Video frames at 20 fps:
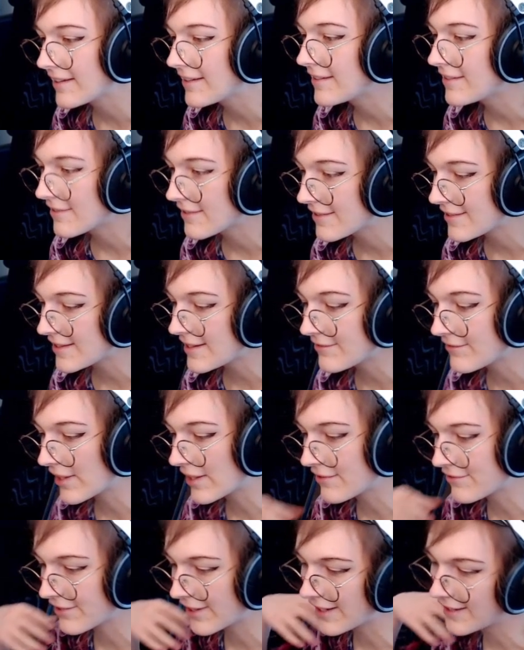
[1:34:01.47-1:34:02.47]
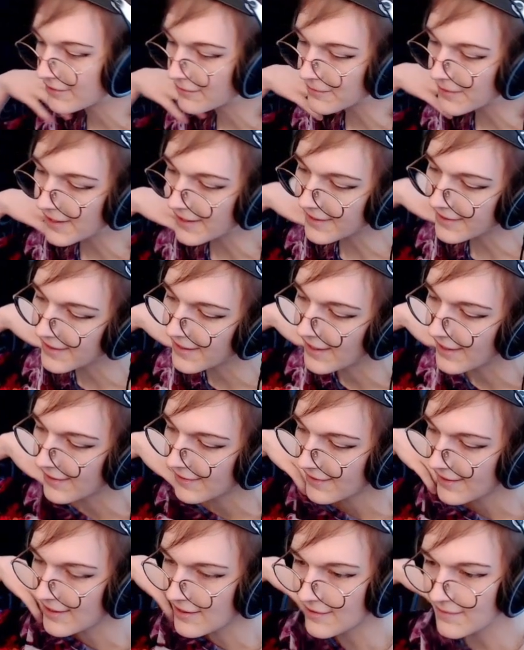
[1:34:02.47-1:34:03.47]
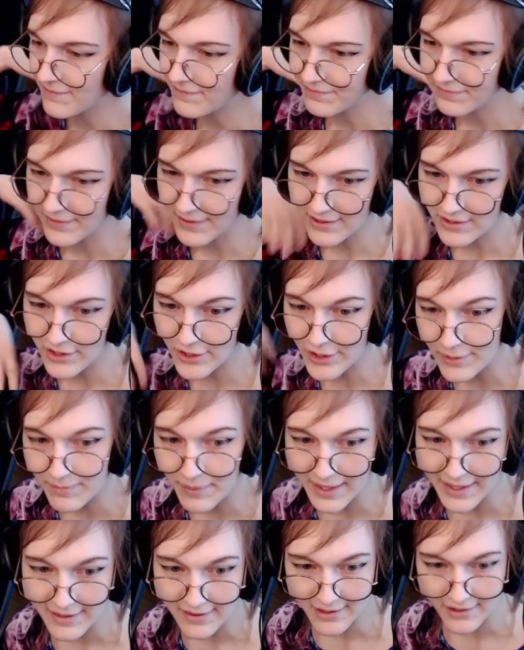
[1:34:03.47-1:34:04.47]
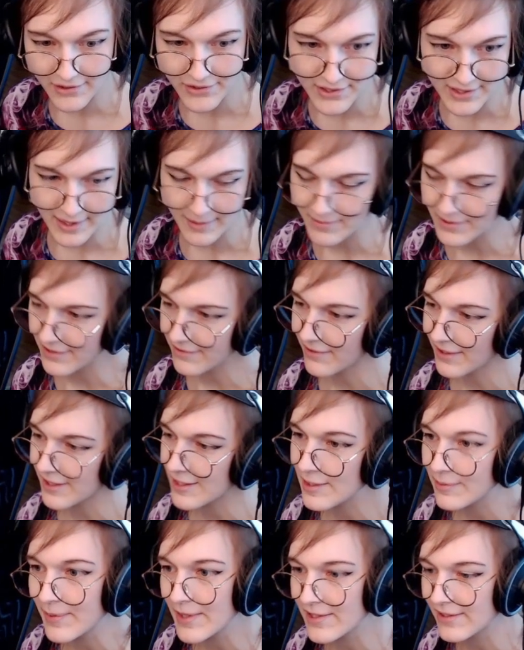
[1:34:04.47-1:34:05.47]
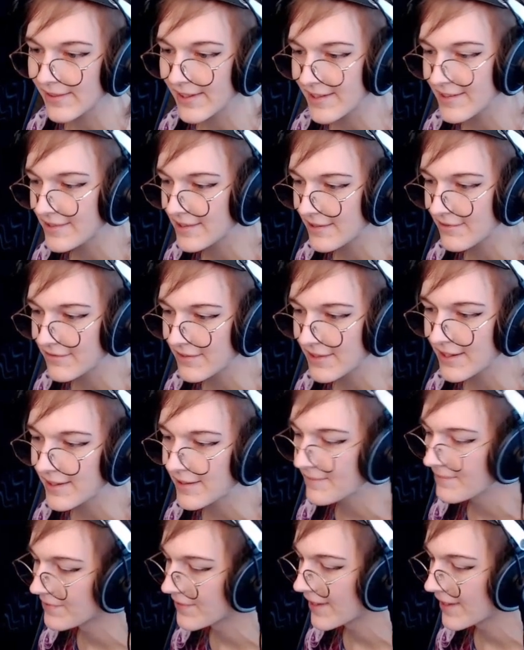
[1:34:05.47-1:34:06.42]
in the scene verifier where you could bake those types of like specialized stuff there.